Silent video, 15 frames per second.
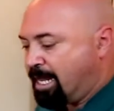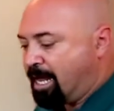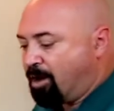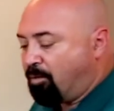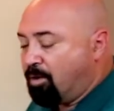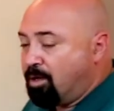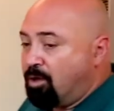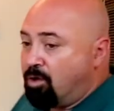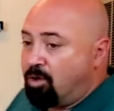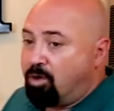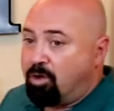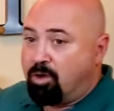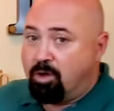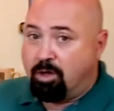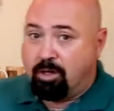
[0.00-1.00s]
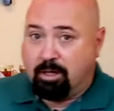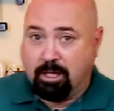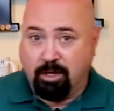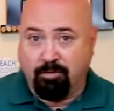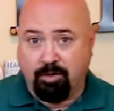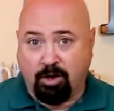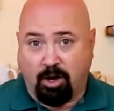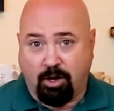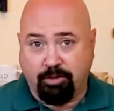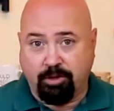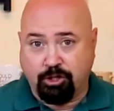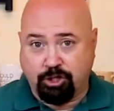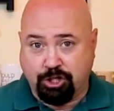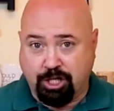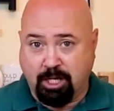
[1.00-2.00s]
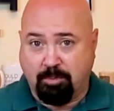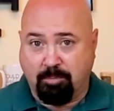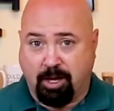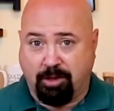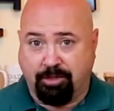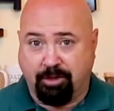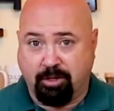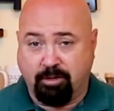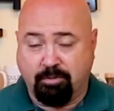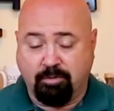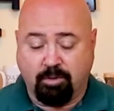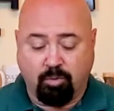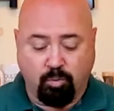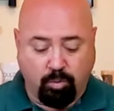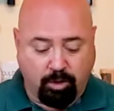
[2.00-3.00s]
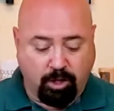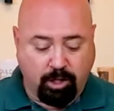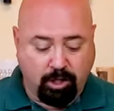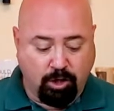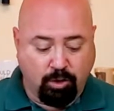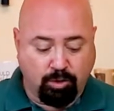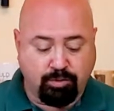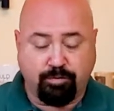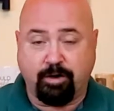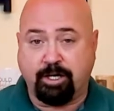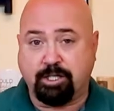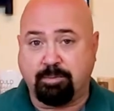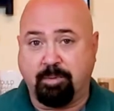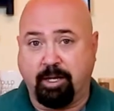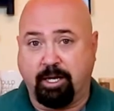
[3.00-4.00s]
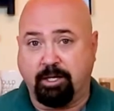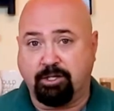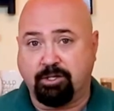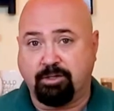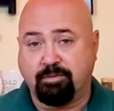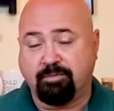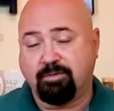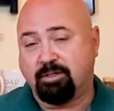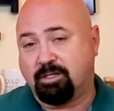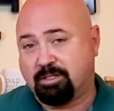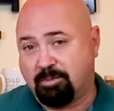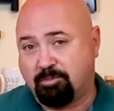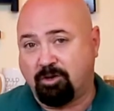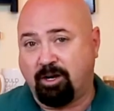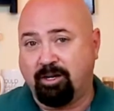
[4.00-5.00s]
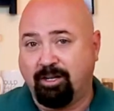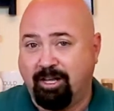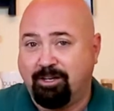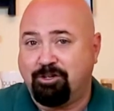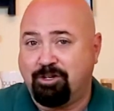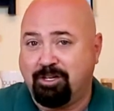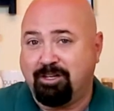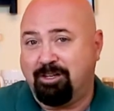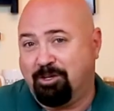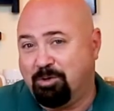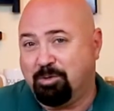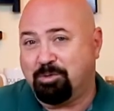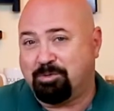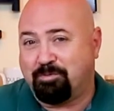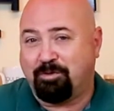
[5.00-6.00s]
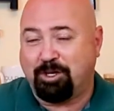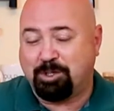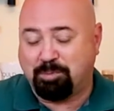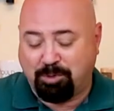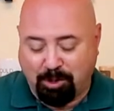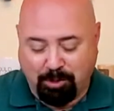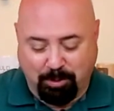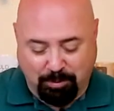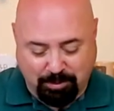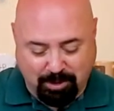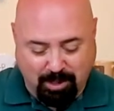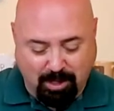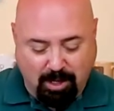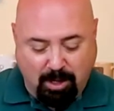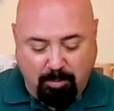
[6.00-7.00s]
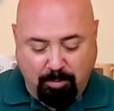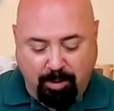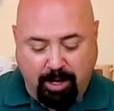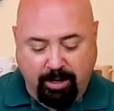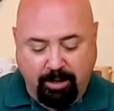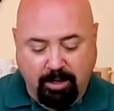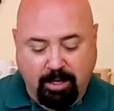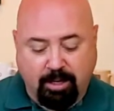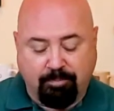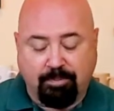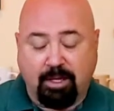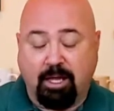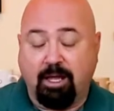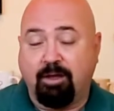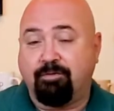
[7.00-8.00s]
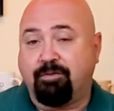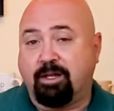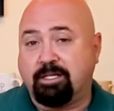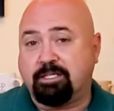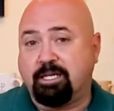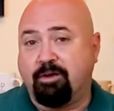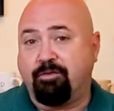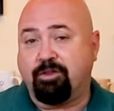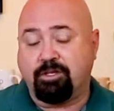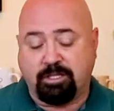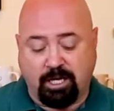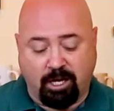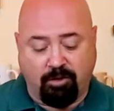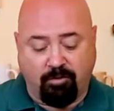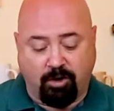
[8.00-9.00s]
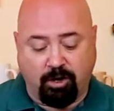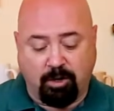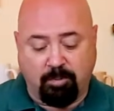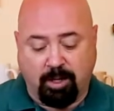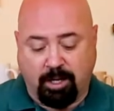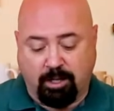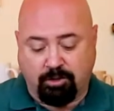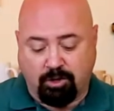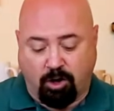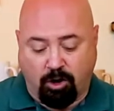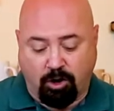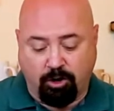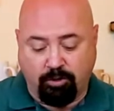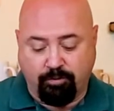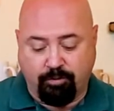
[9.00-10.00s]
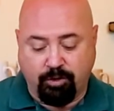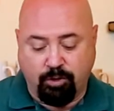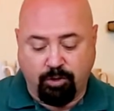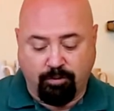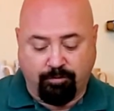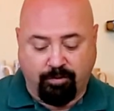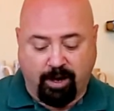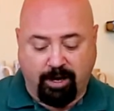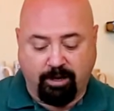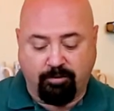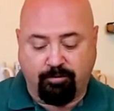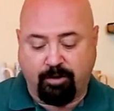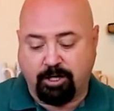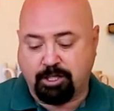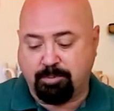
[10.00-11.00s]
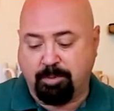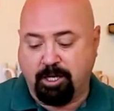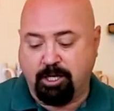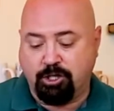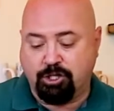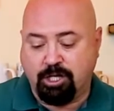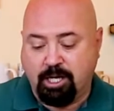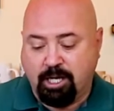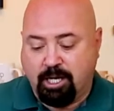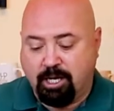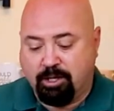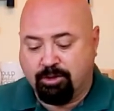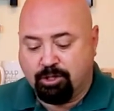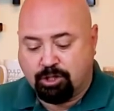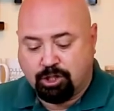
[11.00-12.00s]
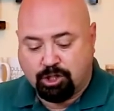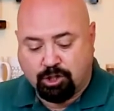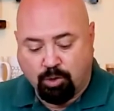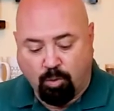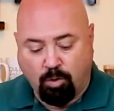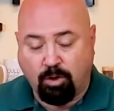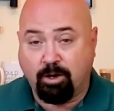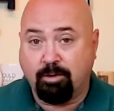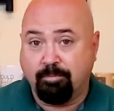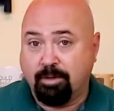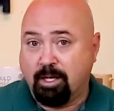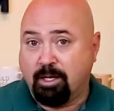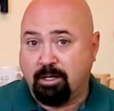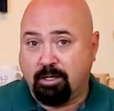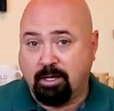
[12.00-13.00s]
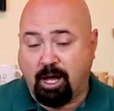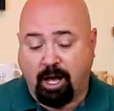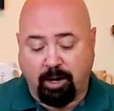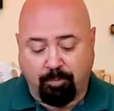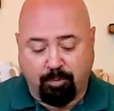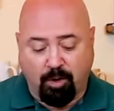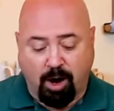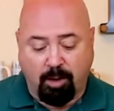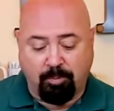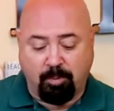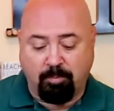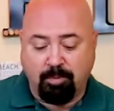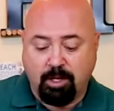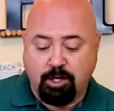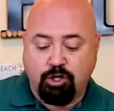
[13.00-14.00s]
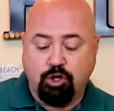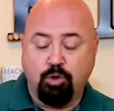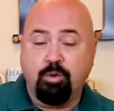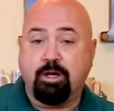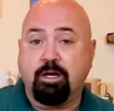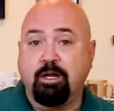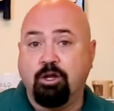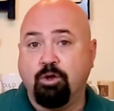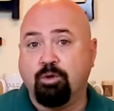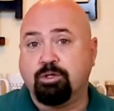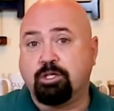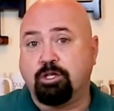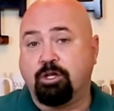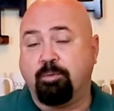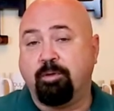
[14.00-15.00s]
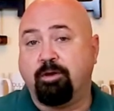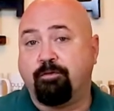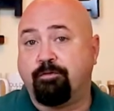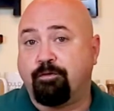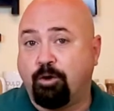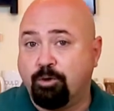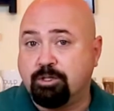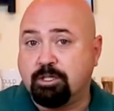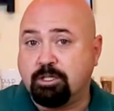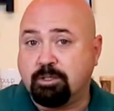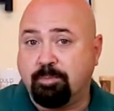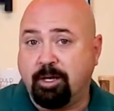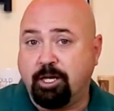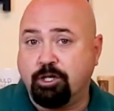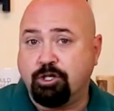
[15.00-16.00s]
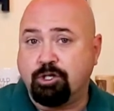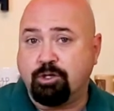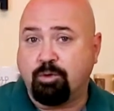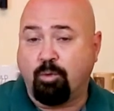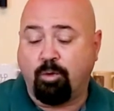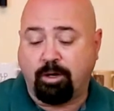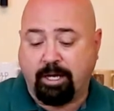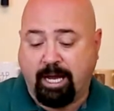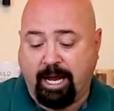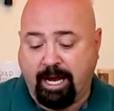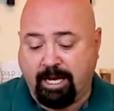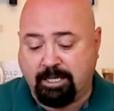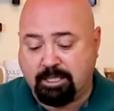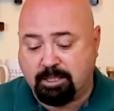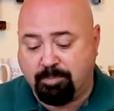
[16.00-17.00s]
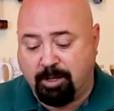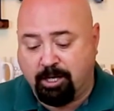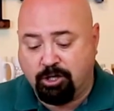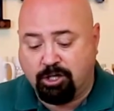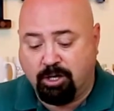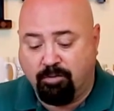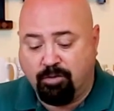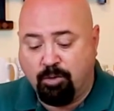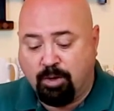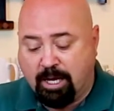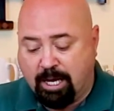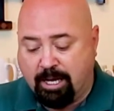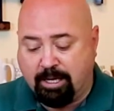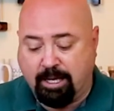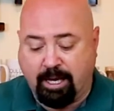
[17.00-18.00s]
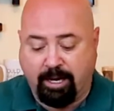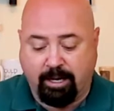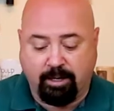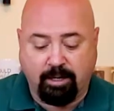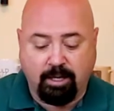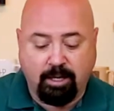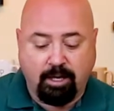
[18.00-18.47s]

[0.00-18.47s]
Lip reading: Now, even on the cheat method, we're gonna use fresh spinach because I'm trying to get you to use fresh produce. But if, let's say for the sake of argument, it's hard for you to find fresh spinach in the store, not a problem. You can use a little bit of frozen spinach or canned spinach if you can't get it.